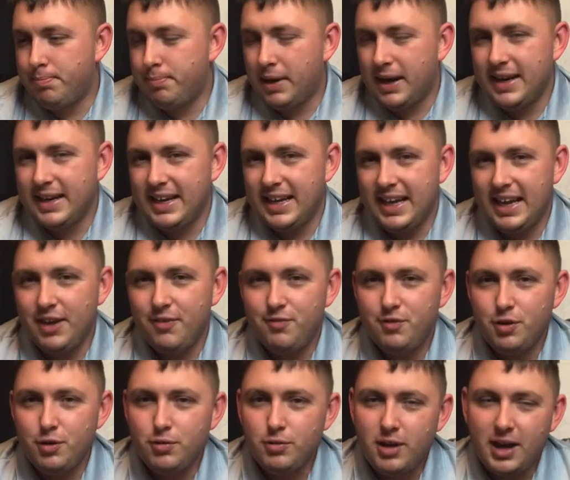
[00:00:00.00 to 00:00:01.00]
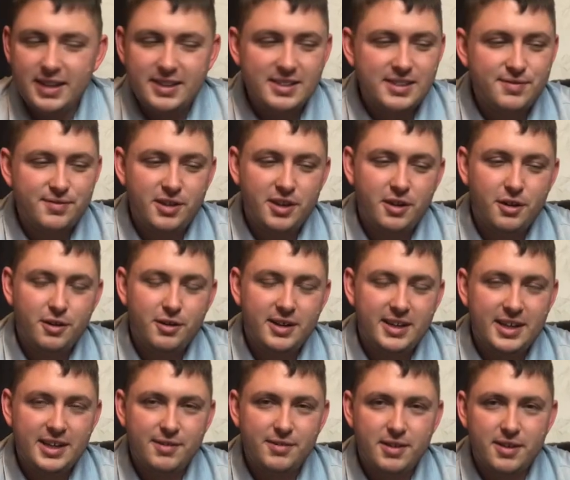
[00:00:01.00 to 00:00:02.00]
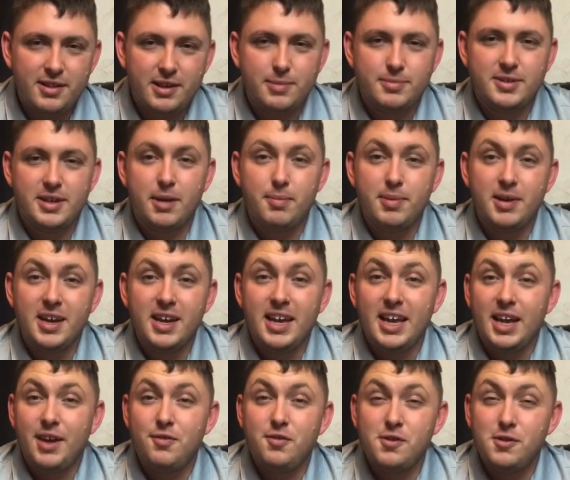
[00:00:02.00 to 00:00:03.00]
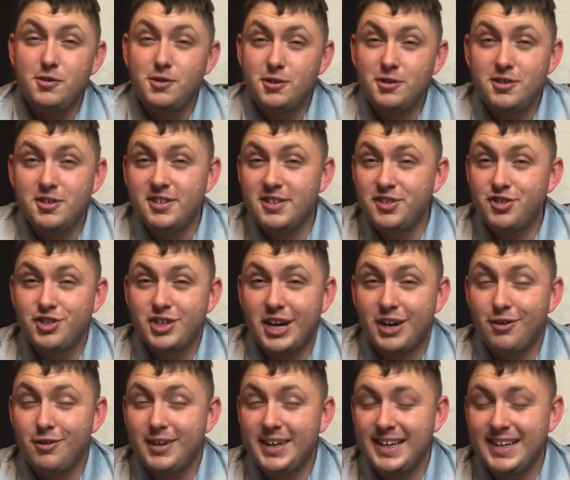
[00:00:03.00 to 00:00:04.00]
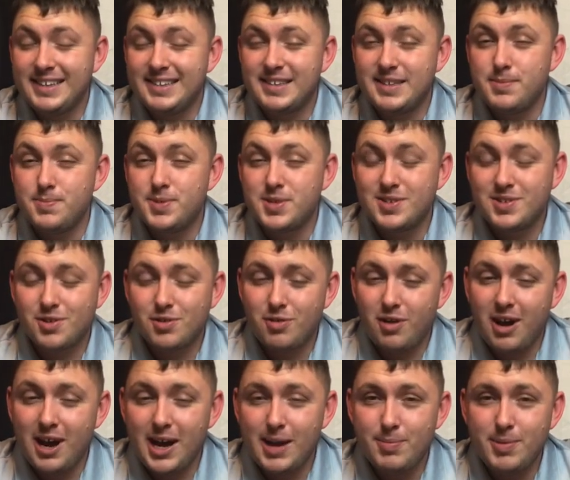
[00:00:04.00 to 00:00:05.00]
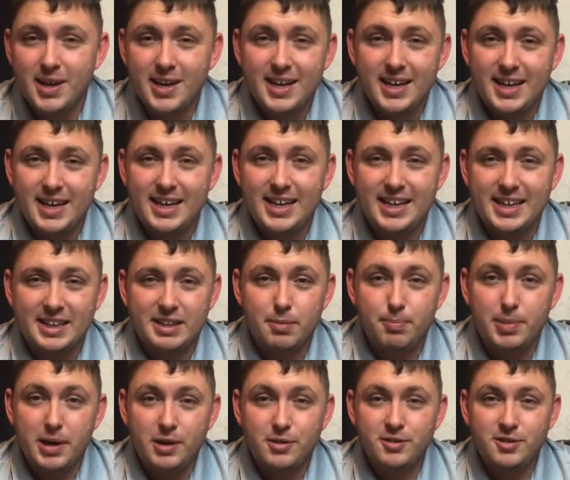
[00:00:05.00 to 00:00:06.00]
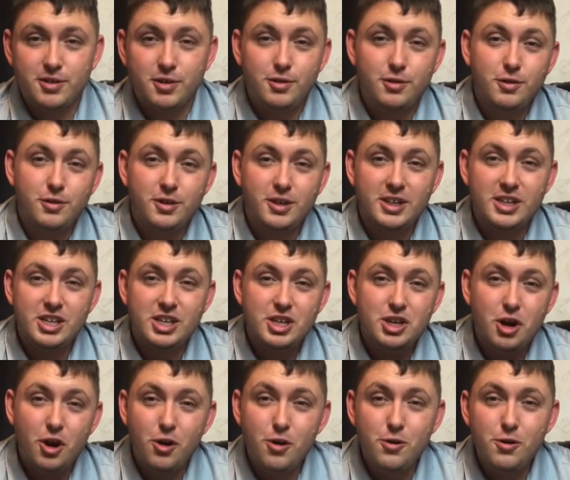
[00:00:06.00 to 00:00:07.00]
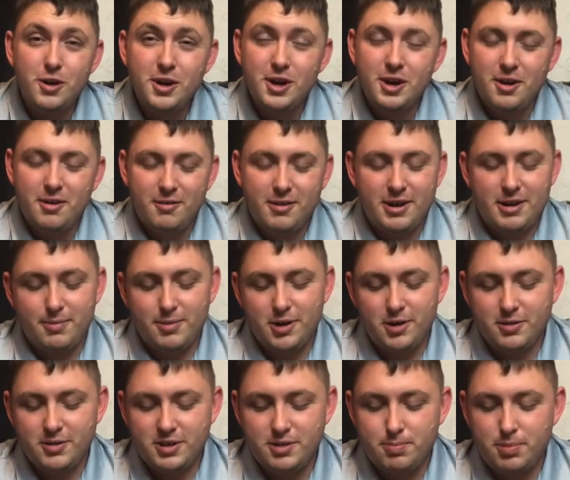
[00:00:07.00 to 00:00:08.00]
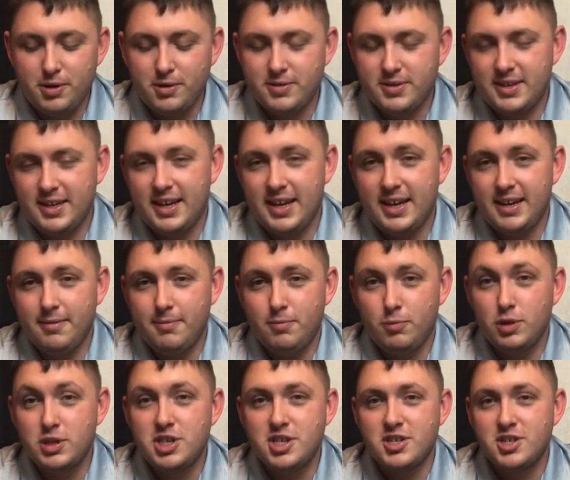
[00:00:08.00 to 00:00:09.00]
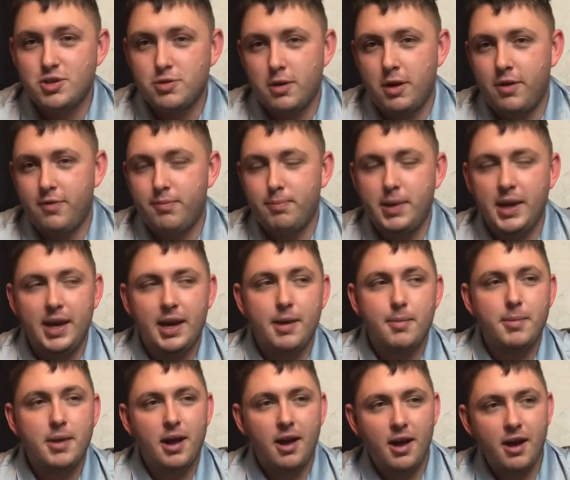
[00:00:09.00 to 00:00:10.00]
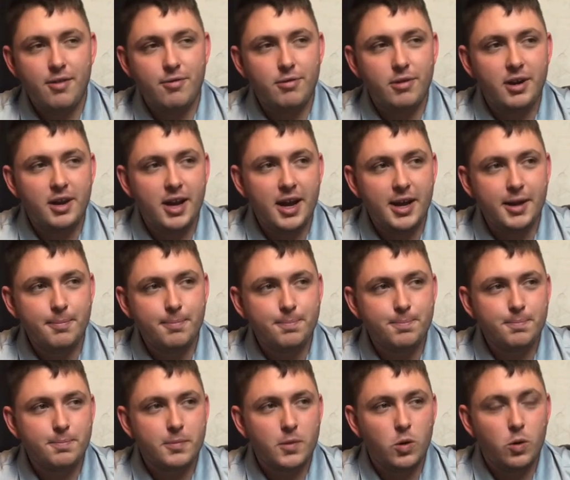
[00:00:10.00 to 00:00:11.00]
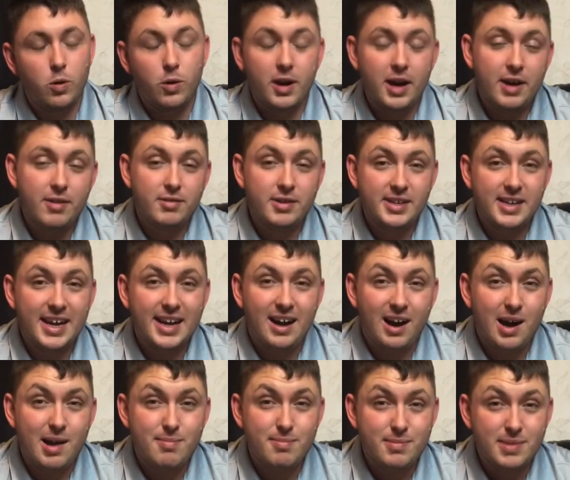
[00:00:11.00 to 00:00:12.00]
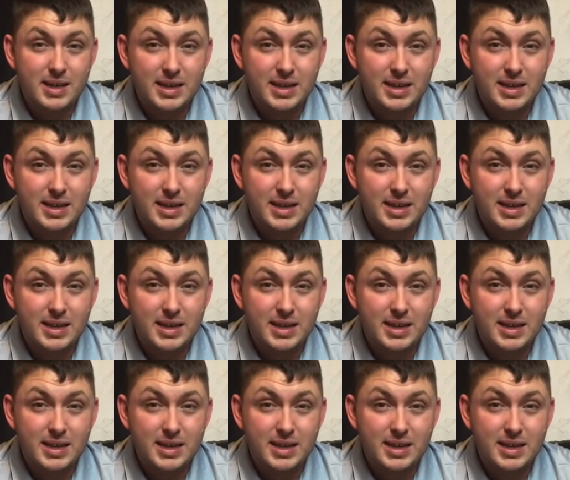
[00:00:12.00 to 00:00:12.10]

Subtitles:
But if you like this video, give it a thumbs up. If you're new to this channel, hit subscribe and hit the bell so you can know when I'm going to post again, which is 12 PM every day. Or every day I